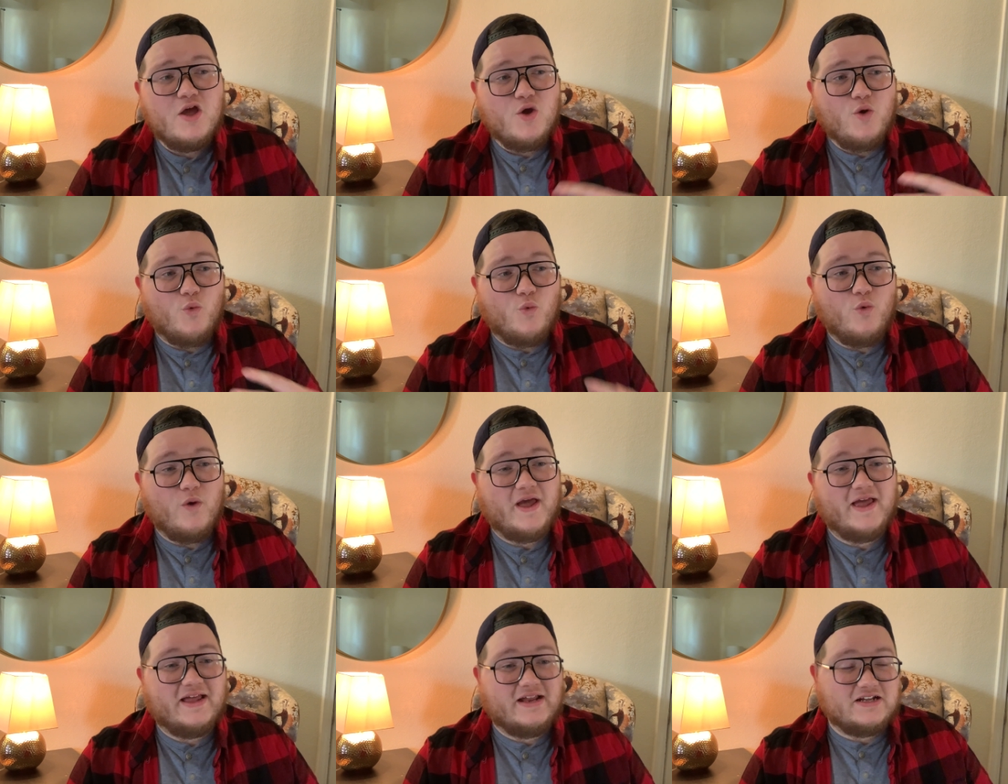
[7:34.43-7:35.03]

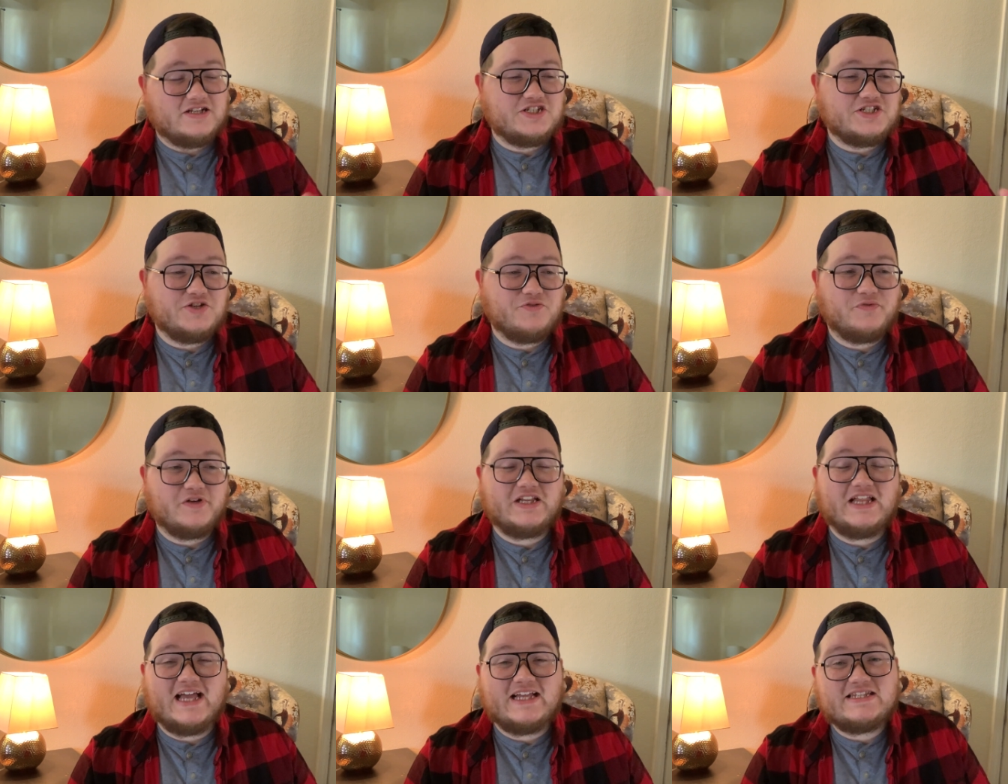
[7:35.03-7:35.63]
when she
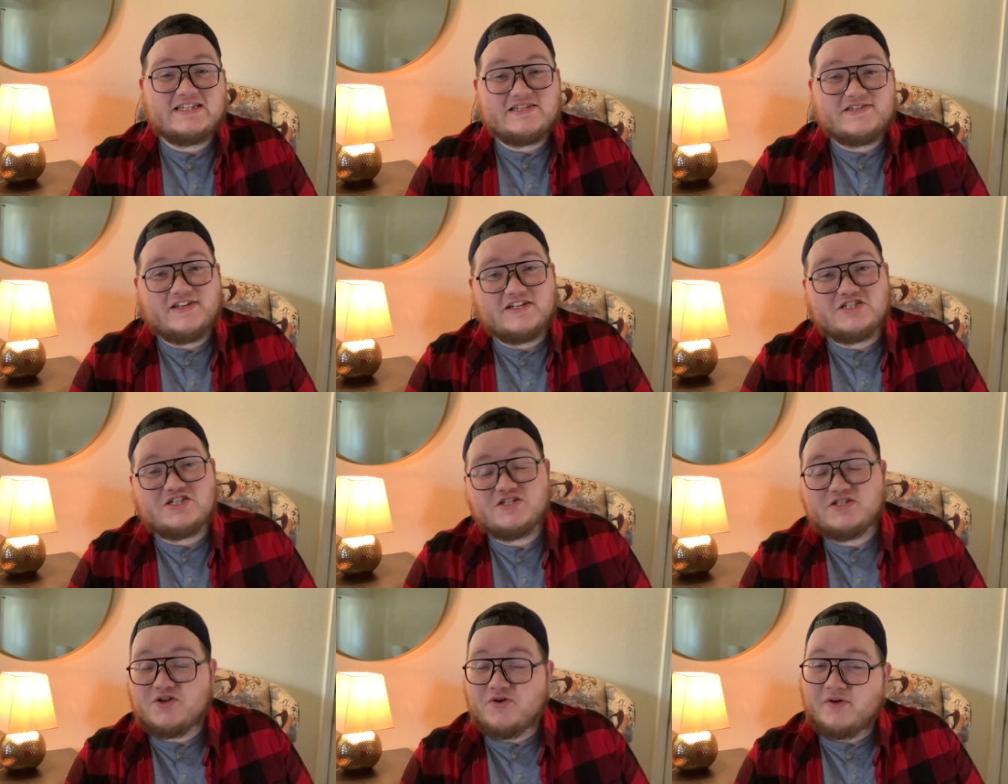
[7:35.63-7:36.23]
realizes that
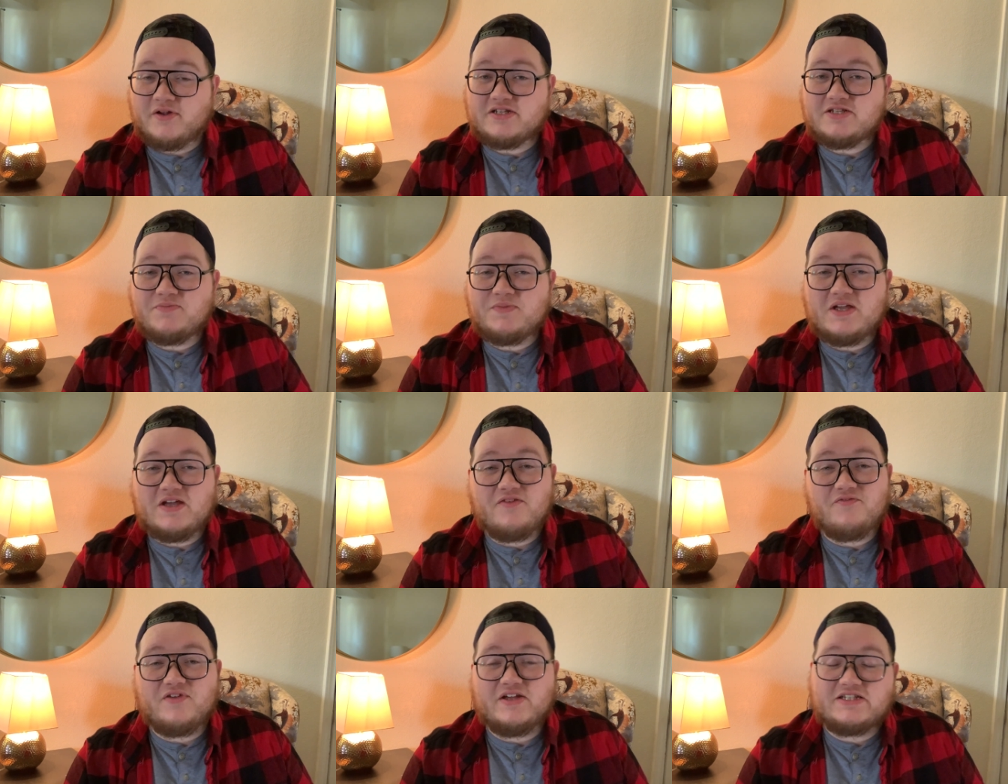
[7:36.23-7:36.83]
she's going to
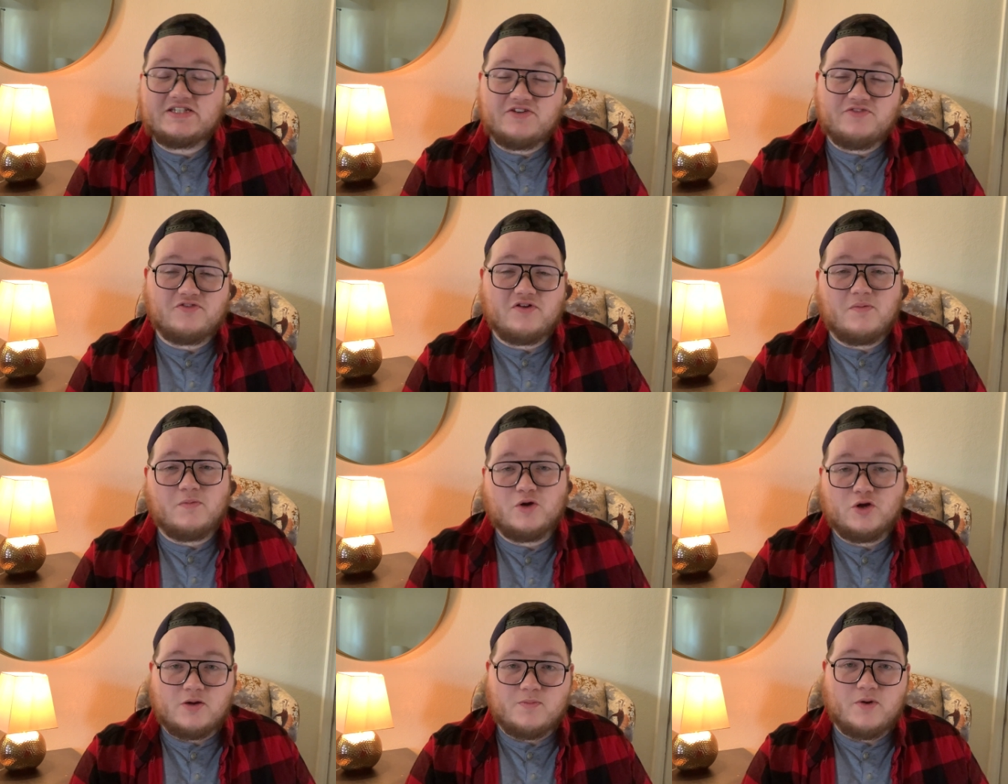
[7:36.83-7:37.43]
be evicted
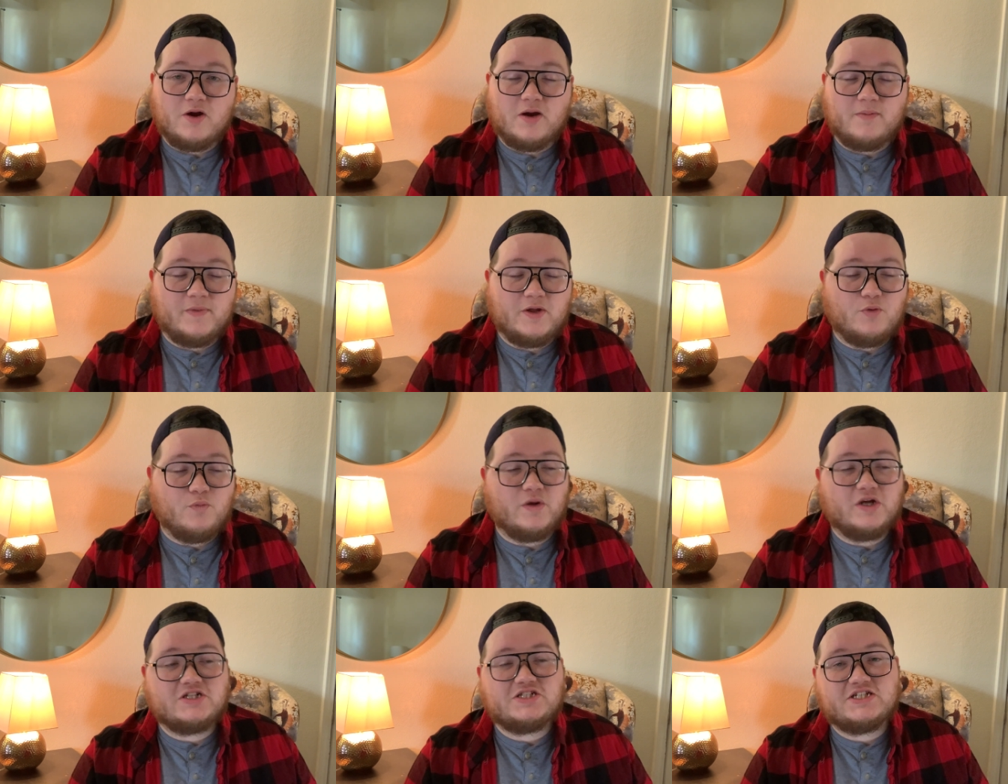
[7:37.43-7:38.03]
from her apartment
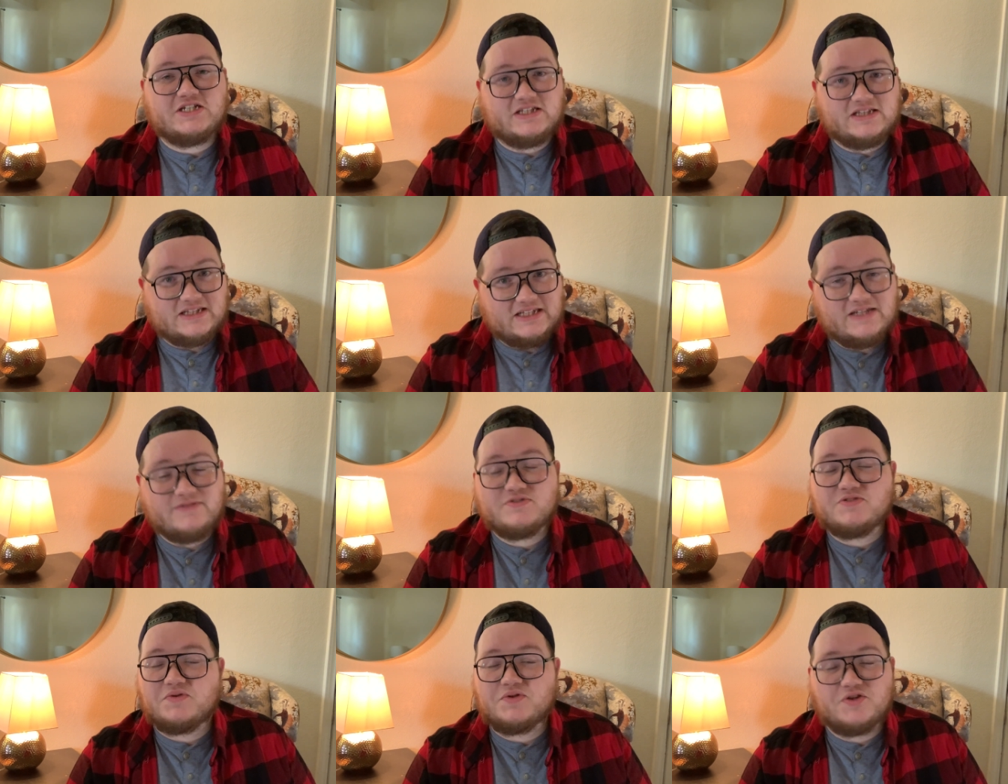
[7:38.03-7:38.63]
where she
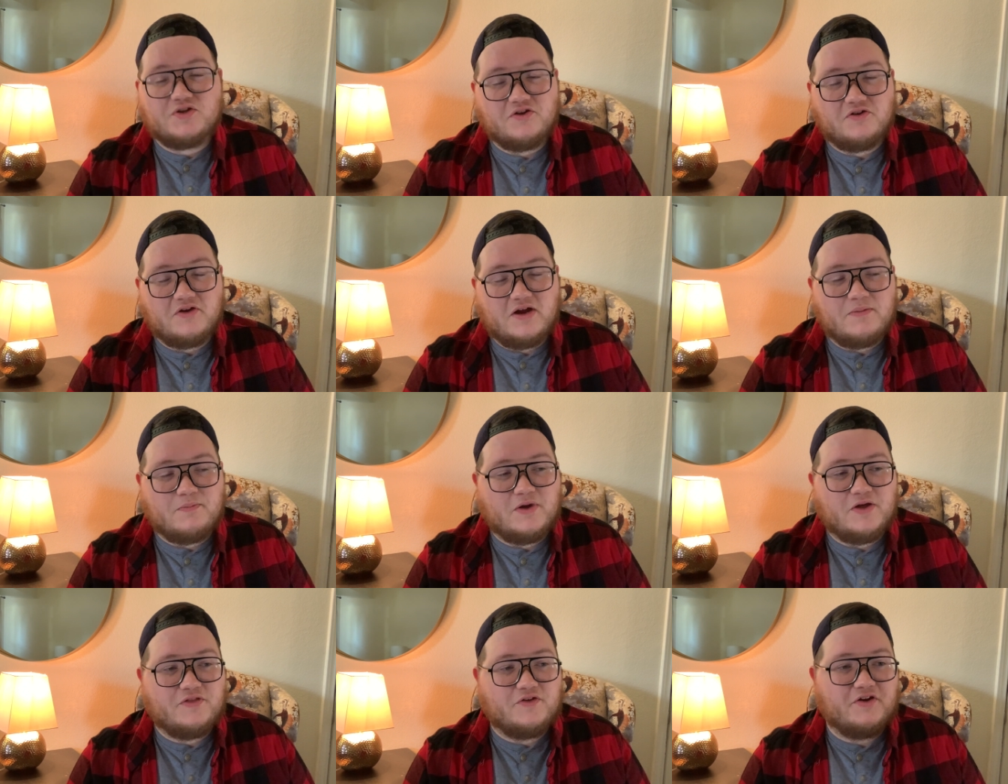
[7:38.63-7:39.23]
lives with her
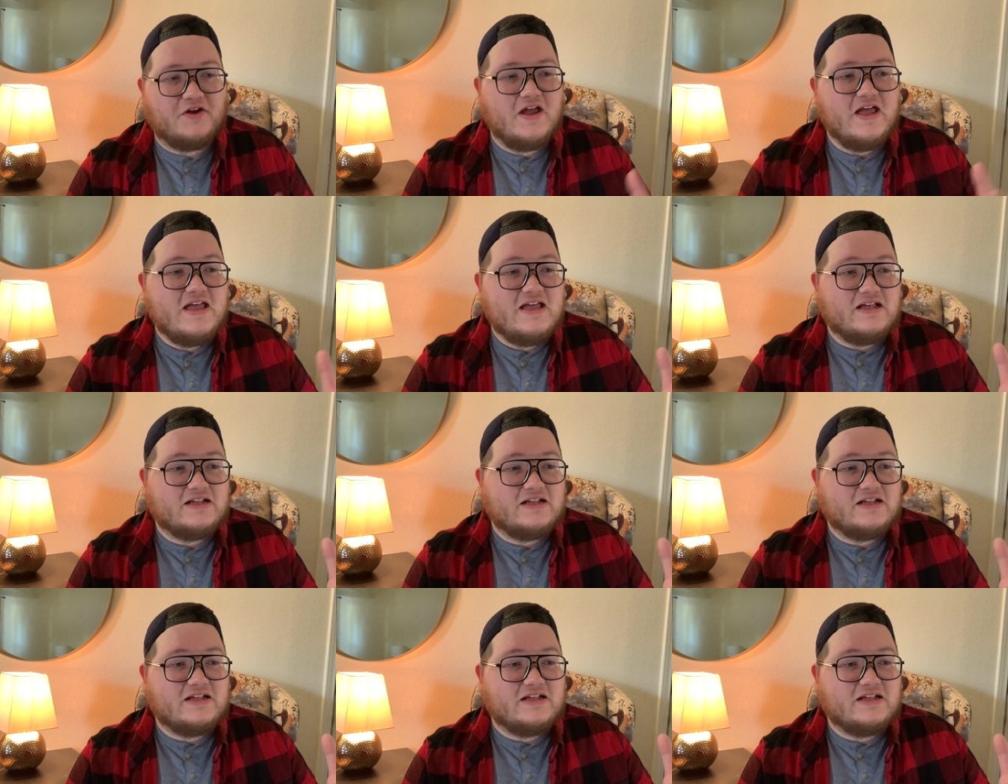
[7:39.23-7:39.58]
grandmother.